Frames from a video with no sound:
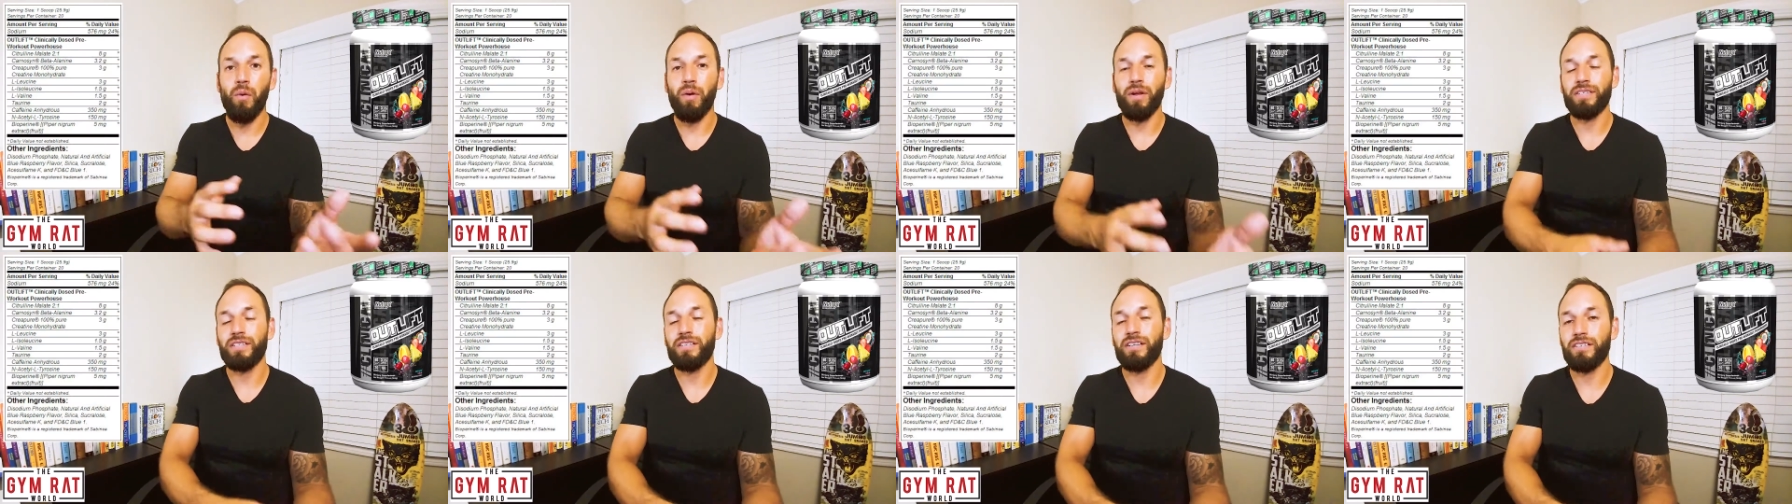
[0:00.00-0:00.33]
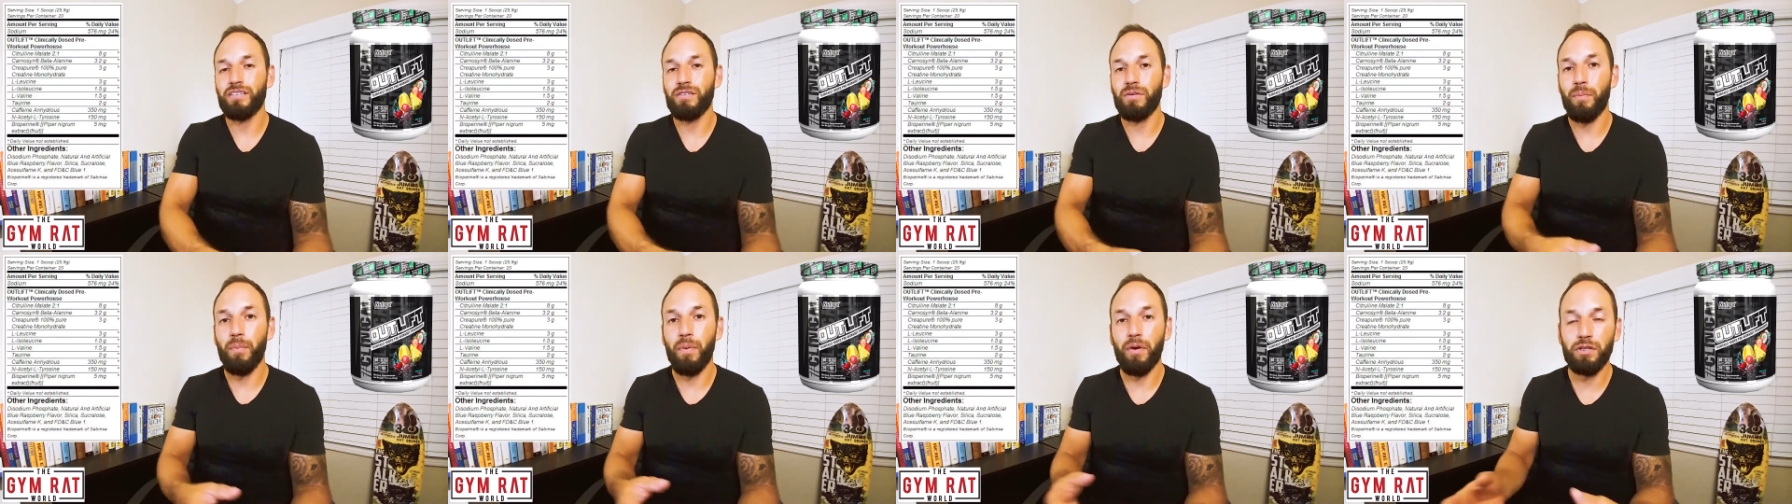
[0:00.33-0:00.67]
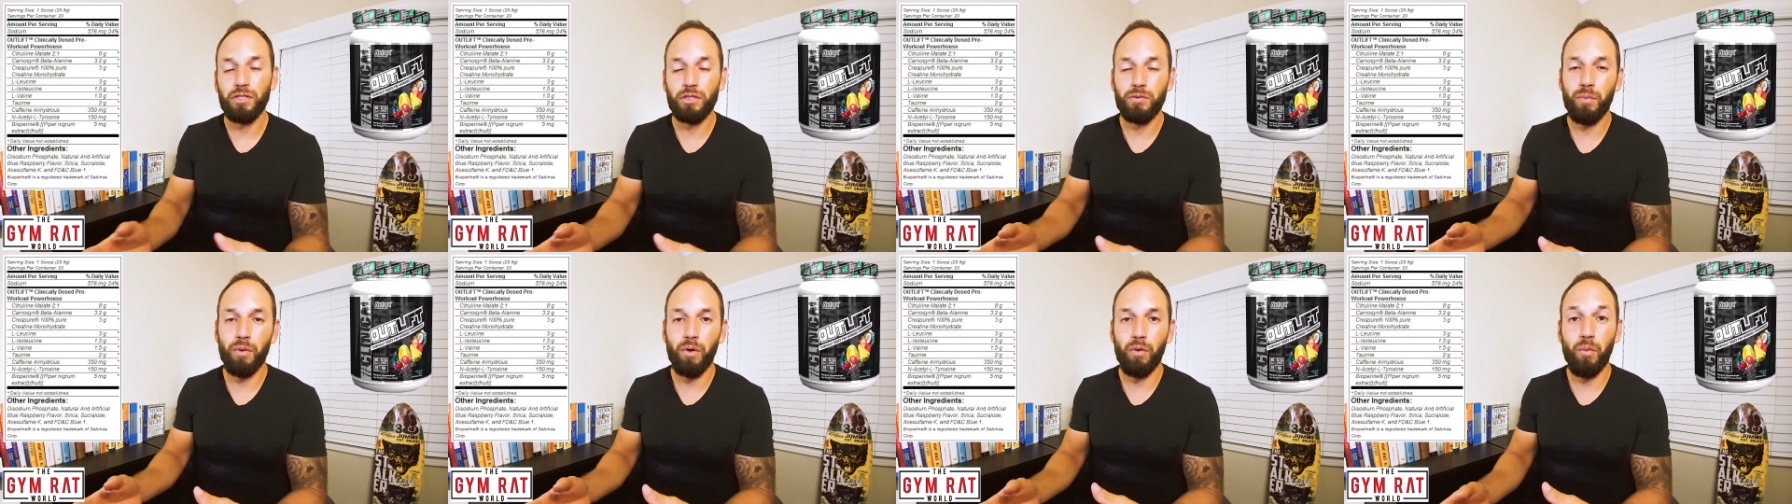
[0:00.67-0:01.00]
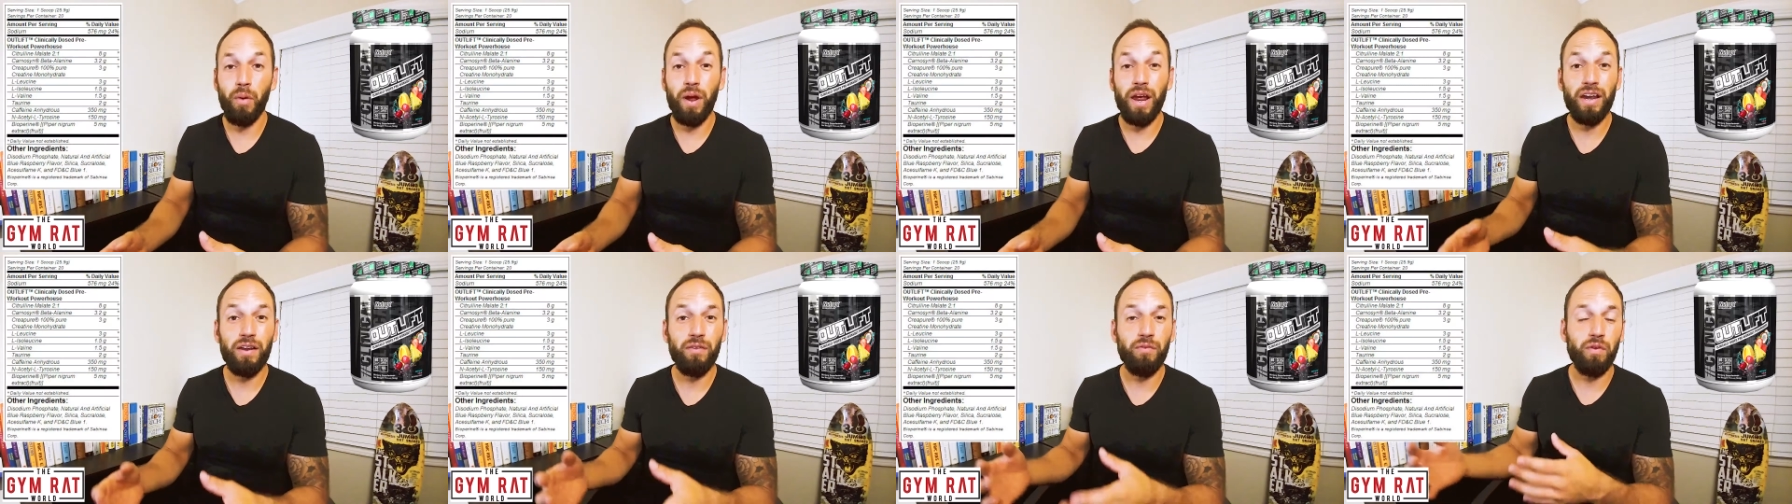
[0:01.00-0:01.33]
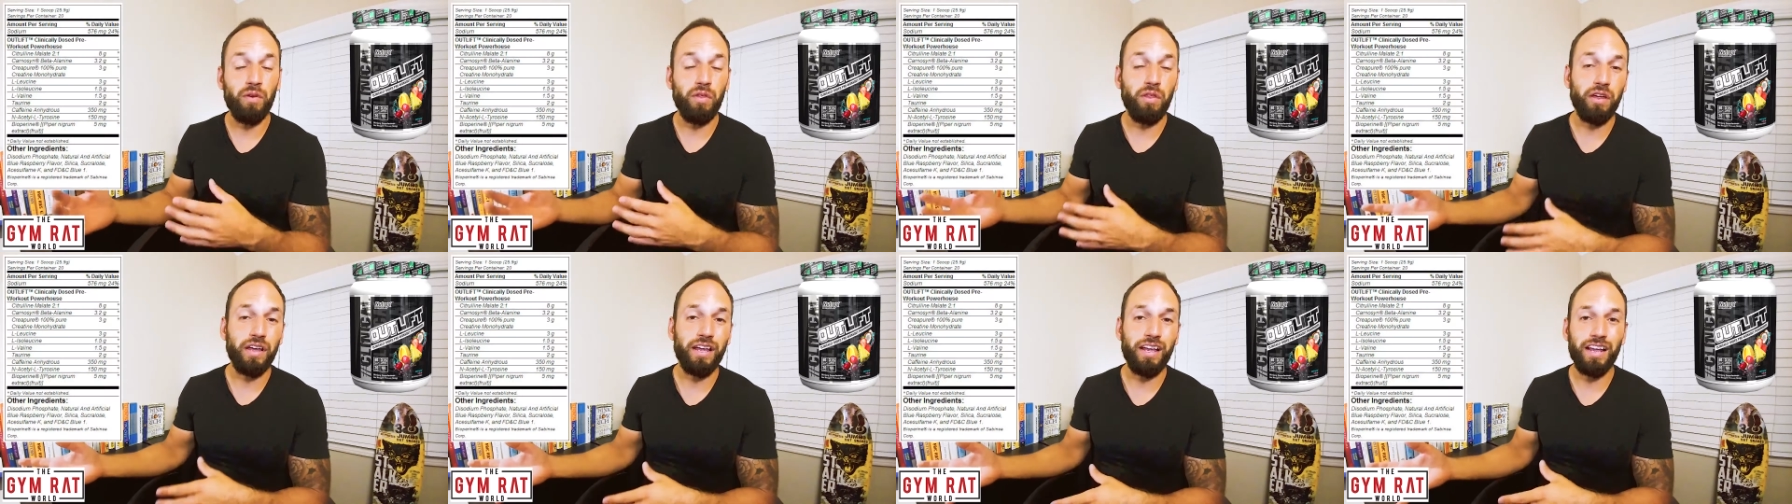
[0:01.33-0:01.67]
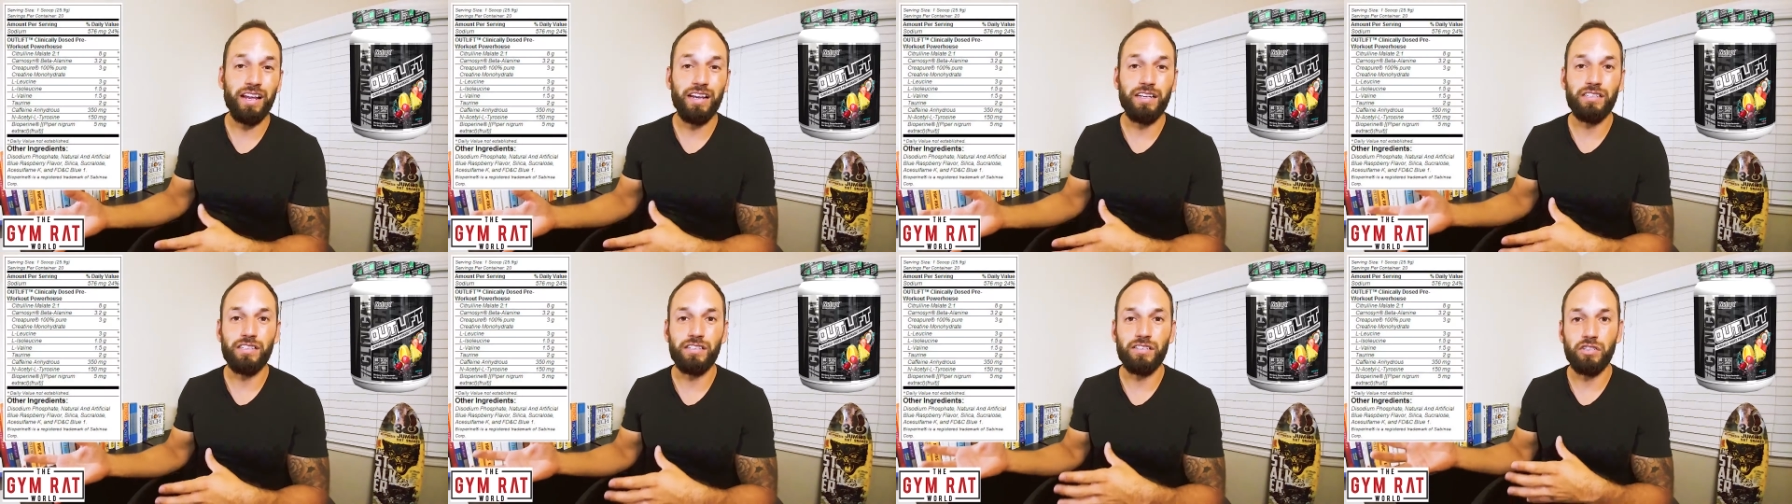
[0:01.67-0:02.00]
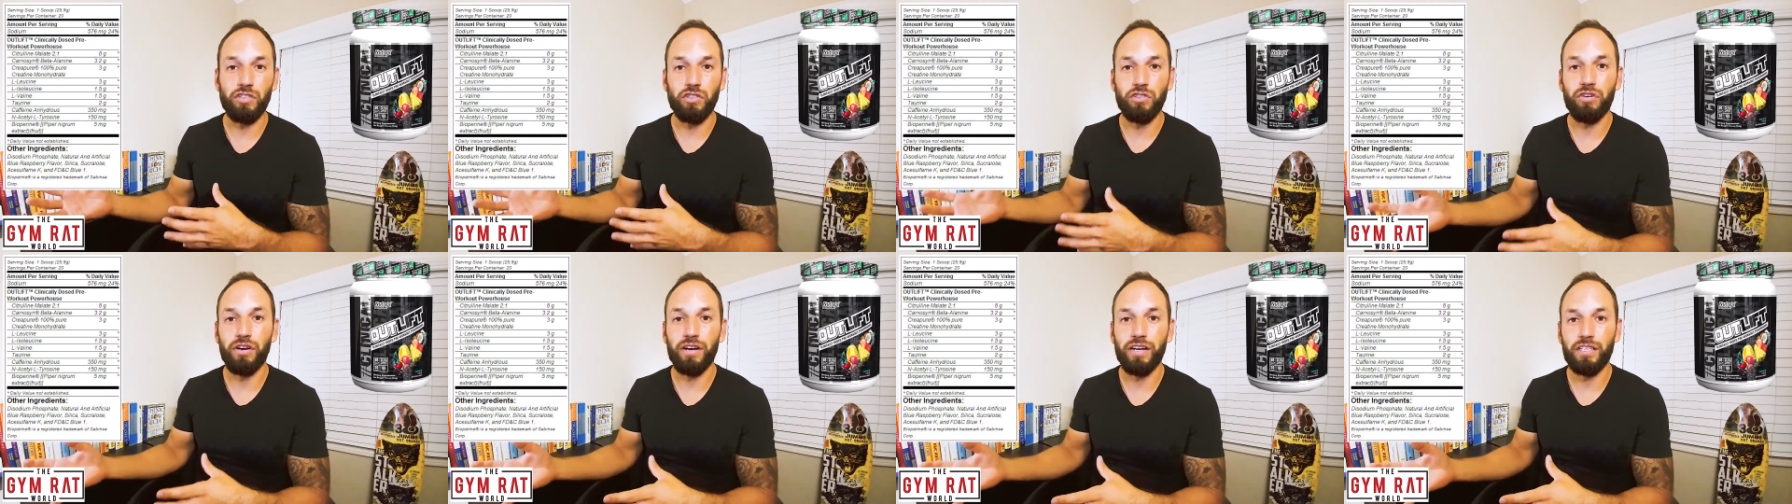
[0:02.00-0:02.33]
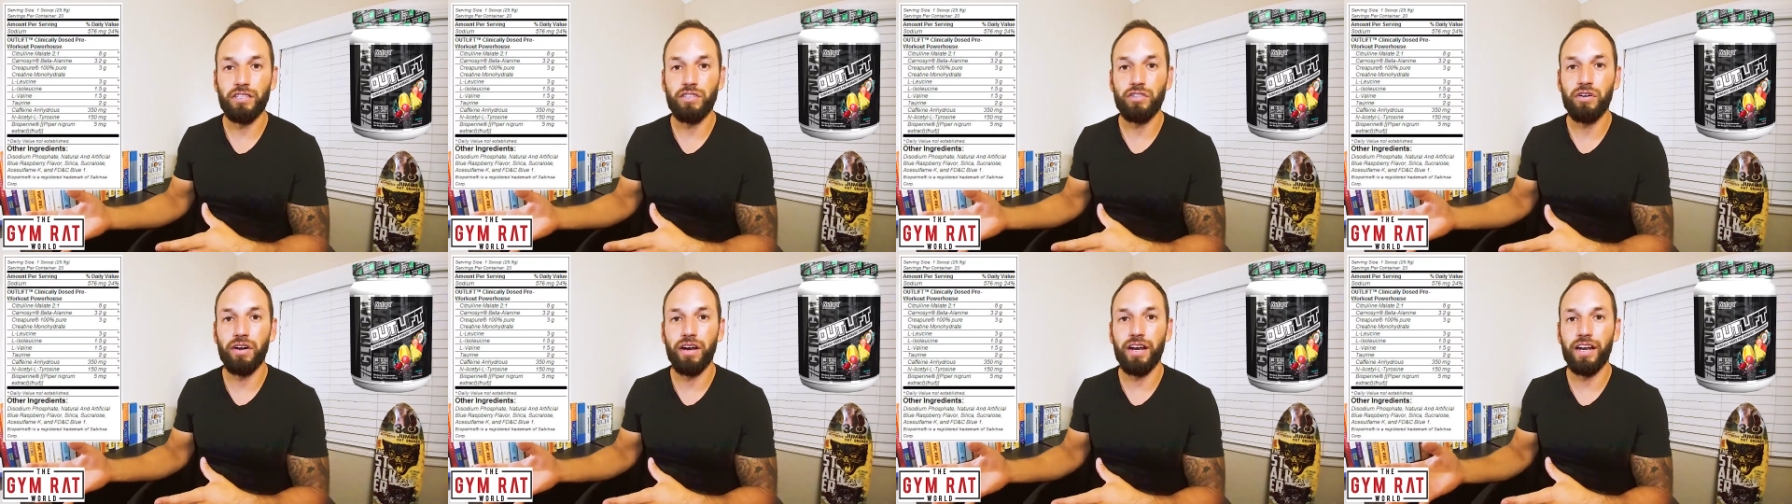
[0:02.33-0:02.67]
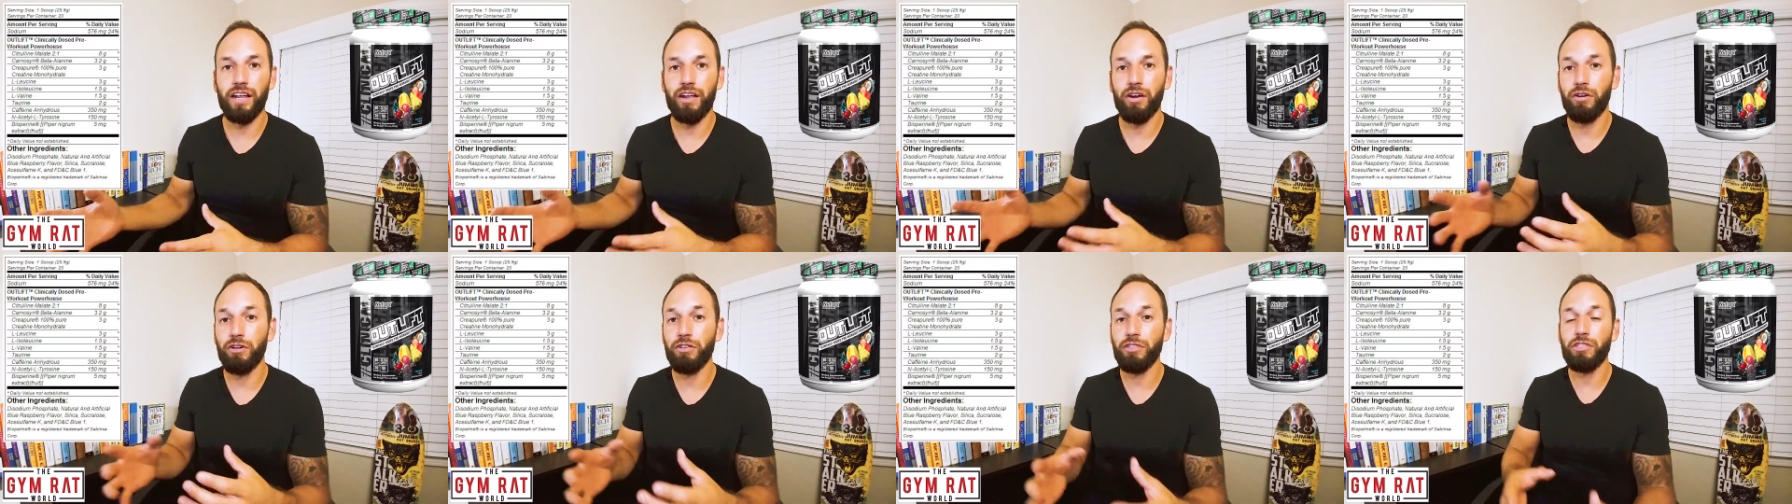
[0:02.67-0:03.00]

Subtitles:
wants us to push more weight if you're looking into strength training,